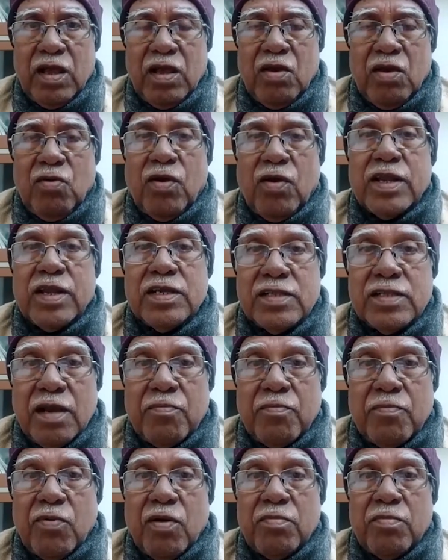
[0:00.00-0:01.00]
What is the
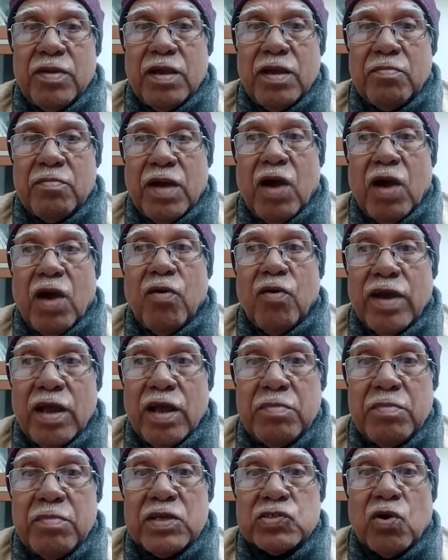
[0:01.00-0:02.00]
problem? How can
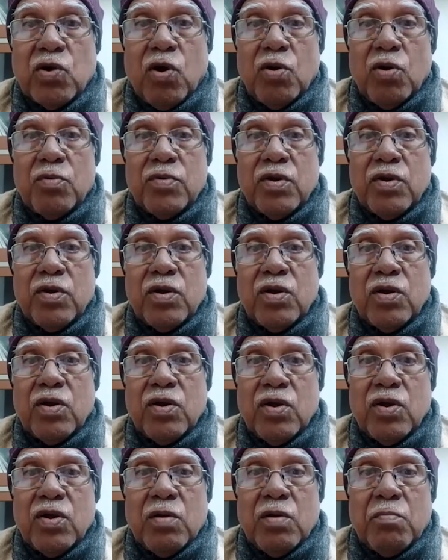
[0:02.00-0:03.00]
be solved?
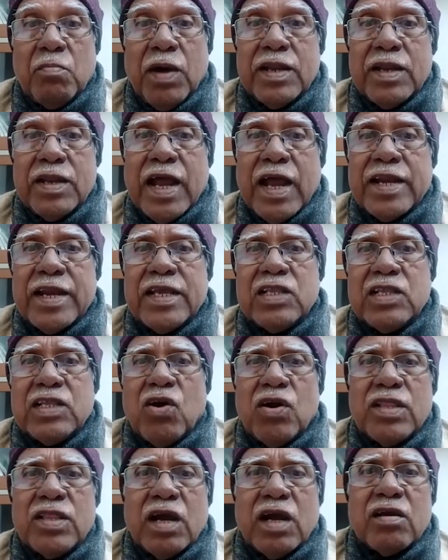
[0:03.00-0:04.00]
But that is
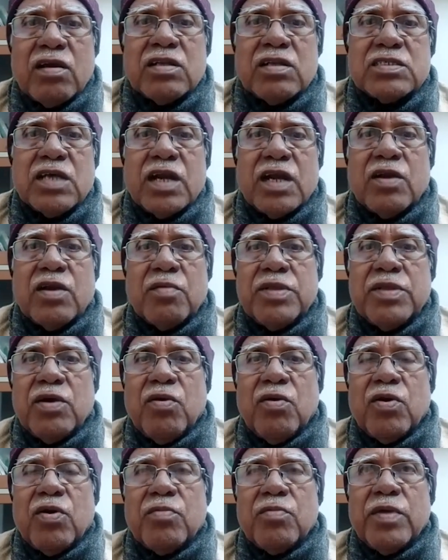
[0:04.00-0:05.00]
not the concern of the
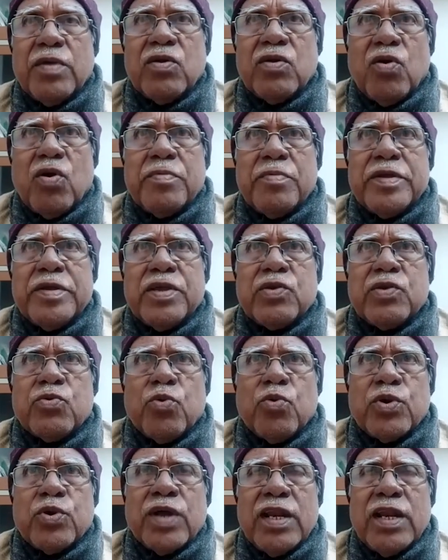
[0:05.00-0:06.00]
government. Government is
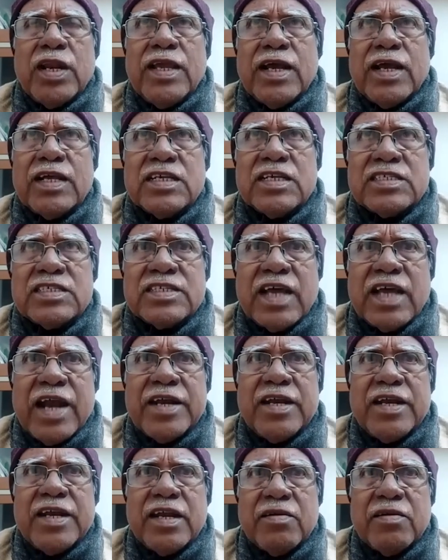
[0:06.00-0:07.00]
totally against,
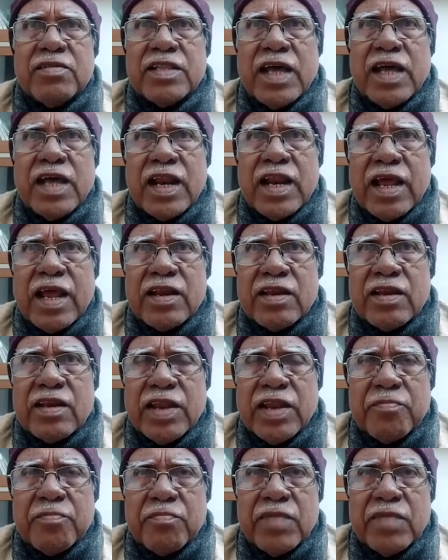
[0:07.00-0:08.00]
they are
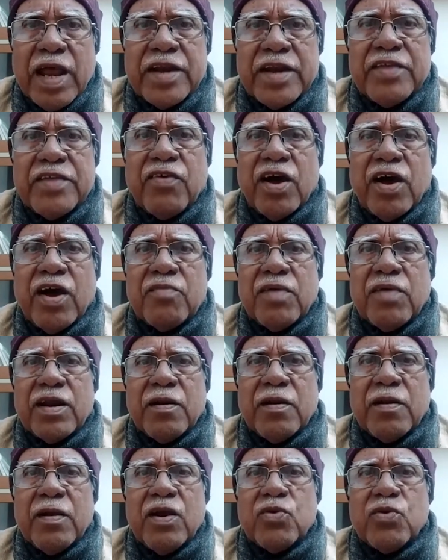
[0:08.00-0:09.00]
anti-farmer,
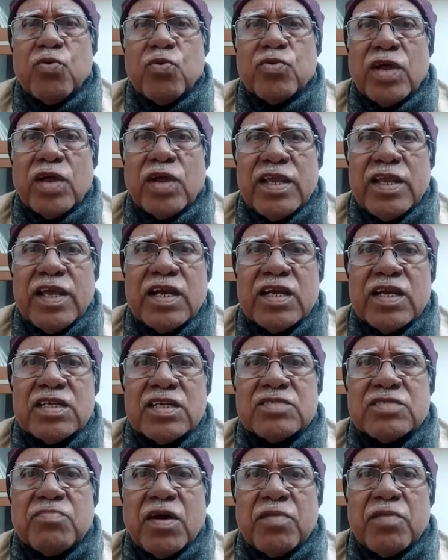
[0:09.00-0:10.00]
totally
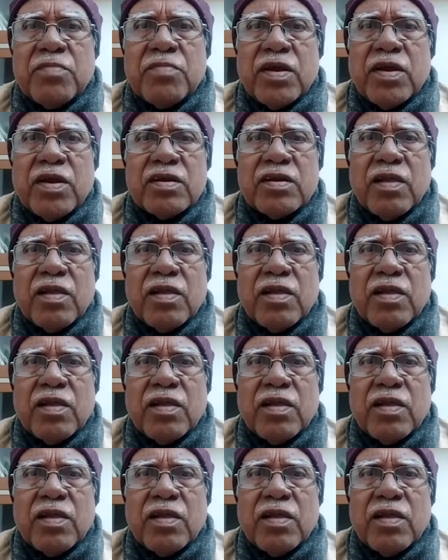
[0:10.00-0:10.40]
against farmer.